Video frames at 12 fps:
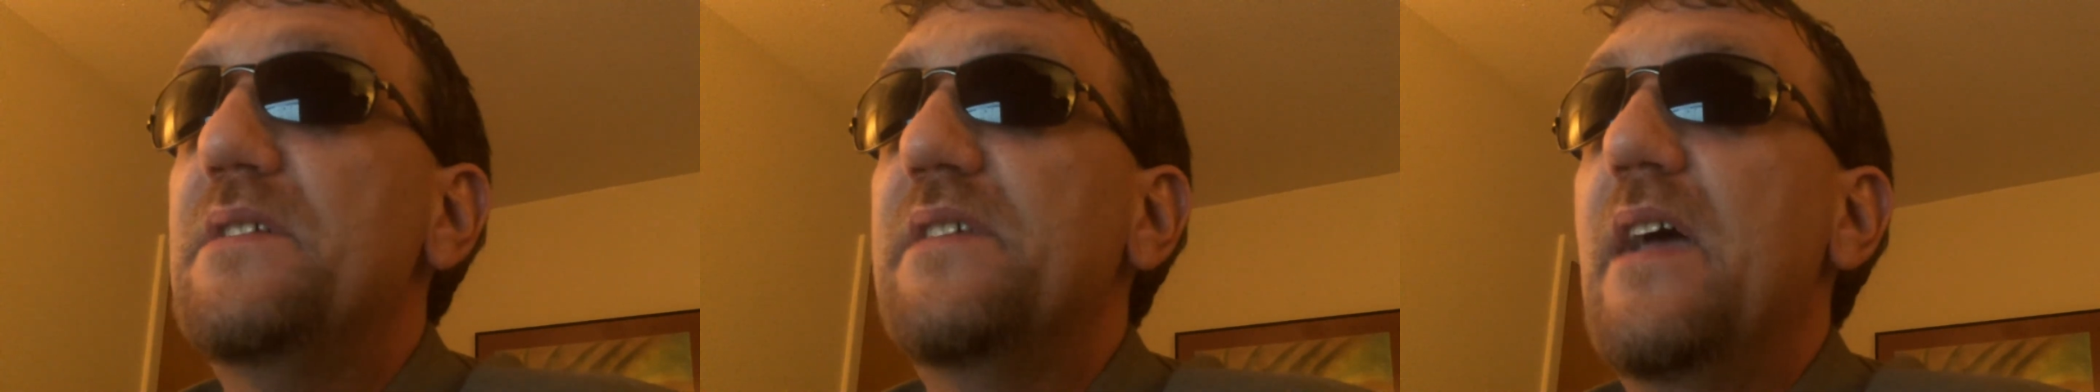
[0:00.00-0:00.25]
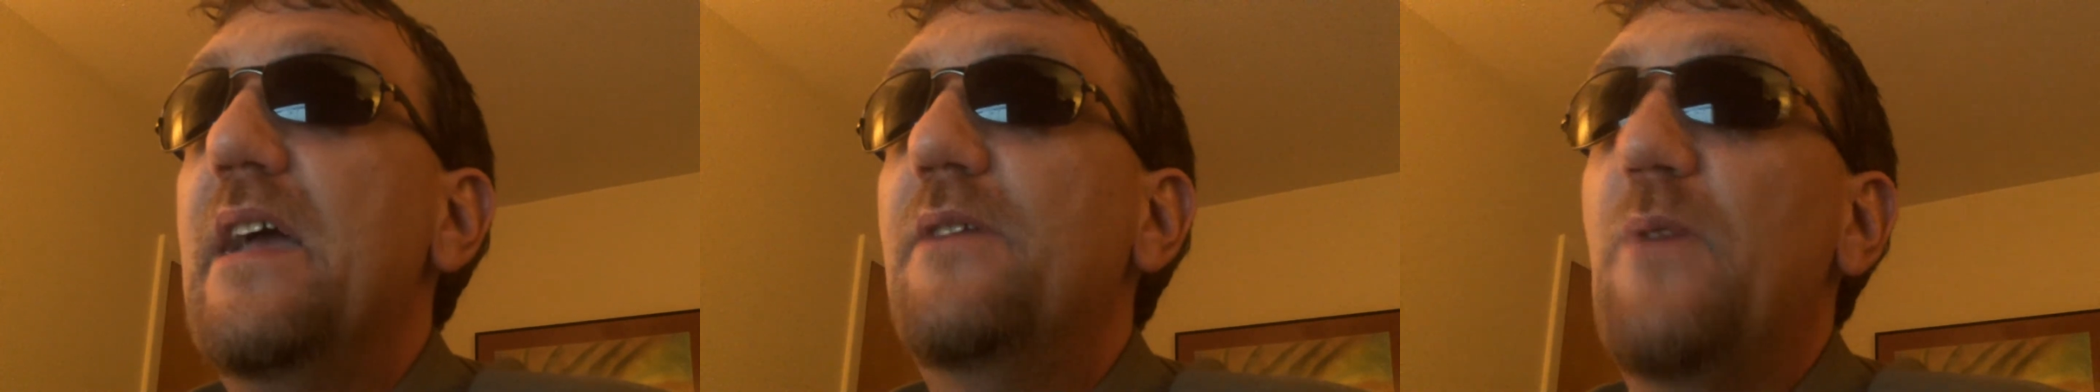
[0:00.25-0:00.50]

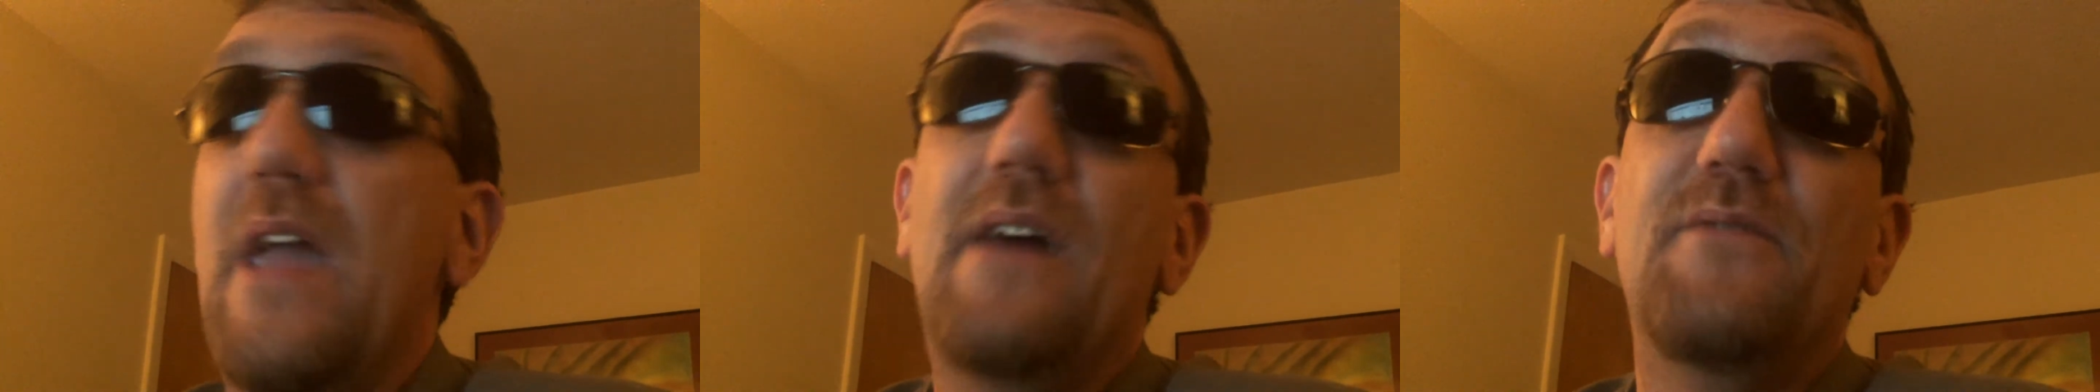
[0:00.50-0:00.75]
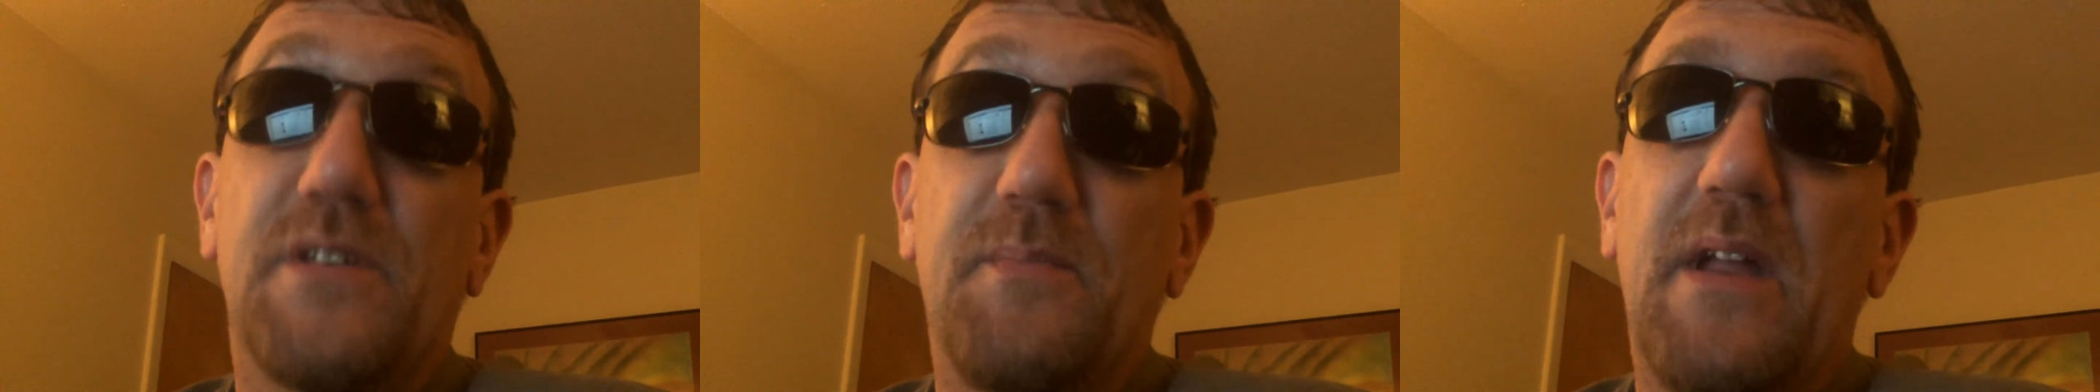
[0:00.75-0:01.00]
saying we
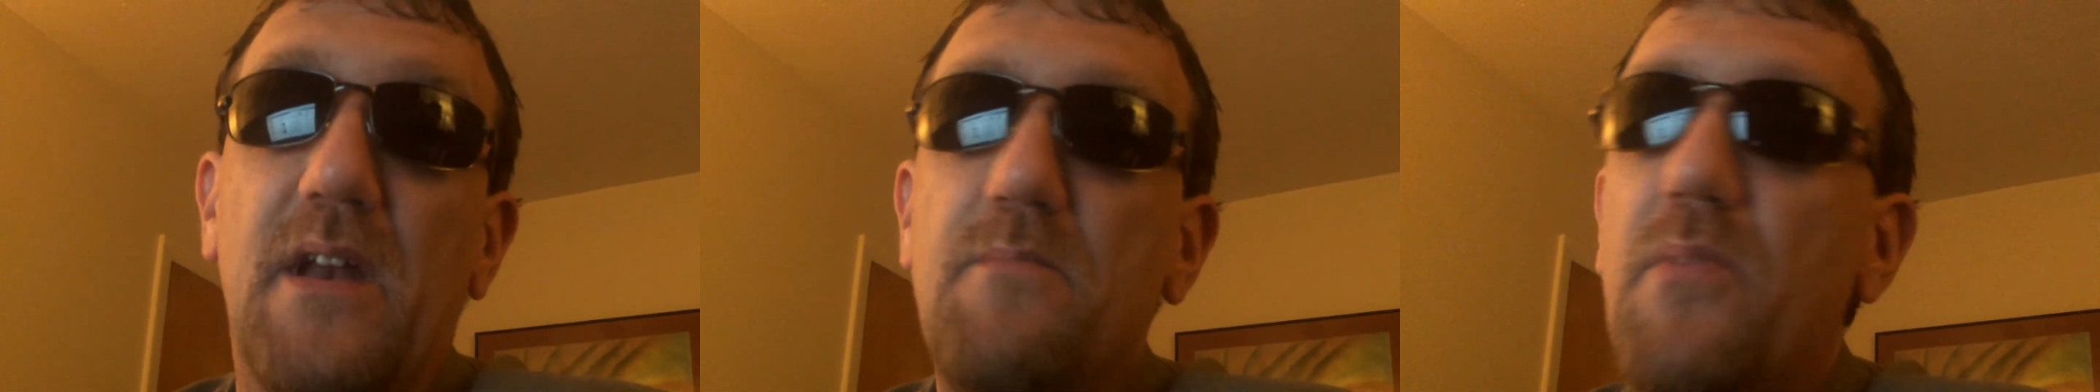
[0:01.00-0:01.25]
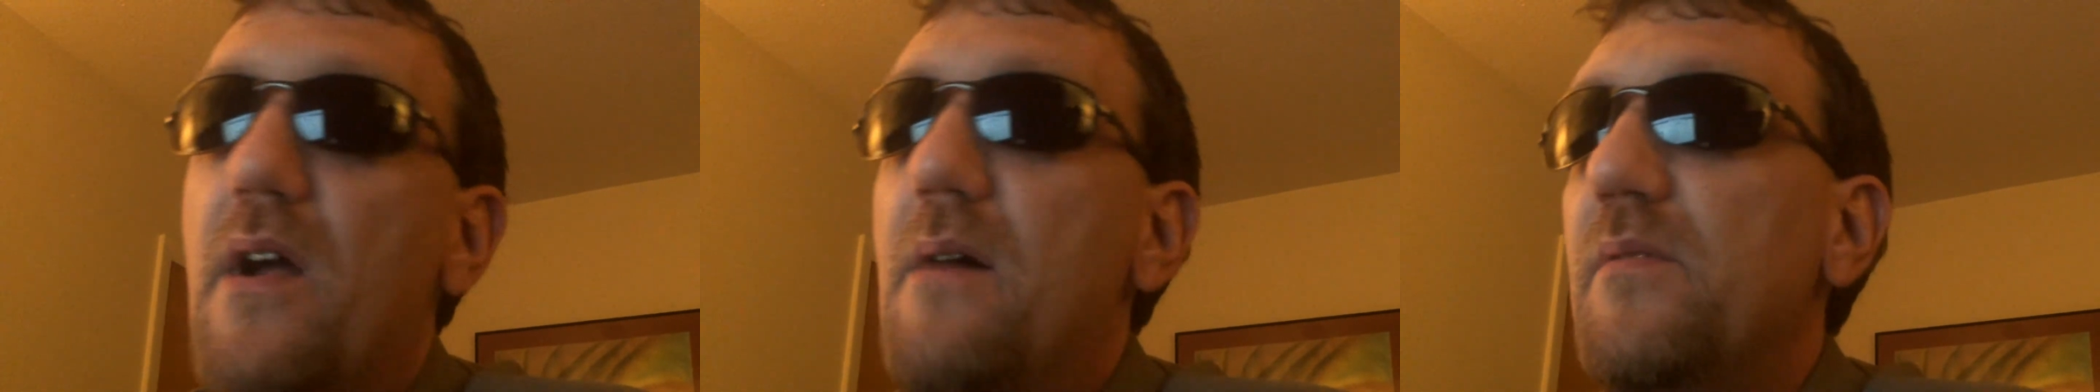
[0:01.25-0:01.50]
have a spending
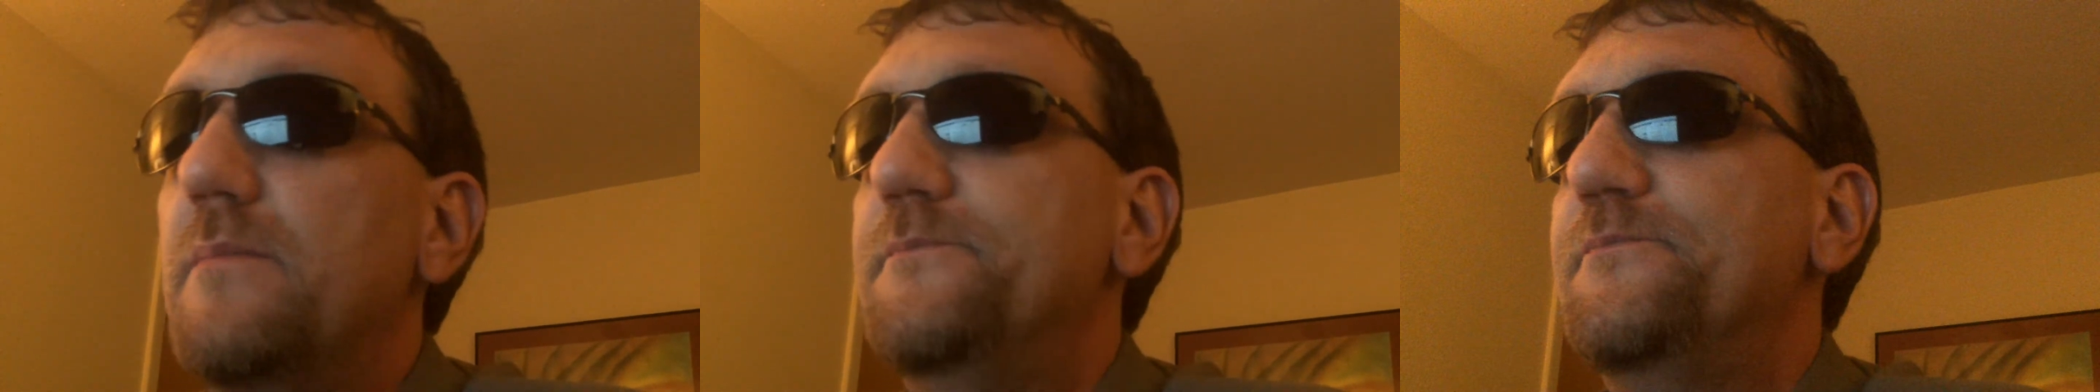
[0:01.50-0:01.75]
problem.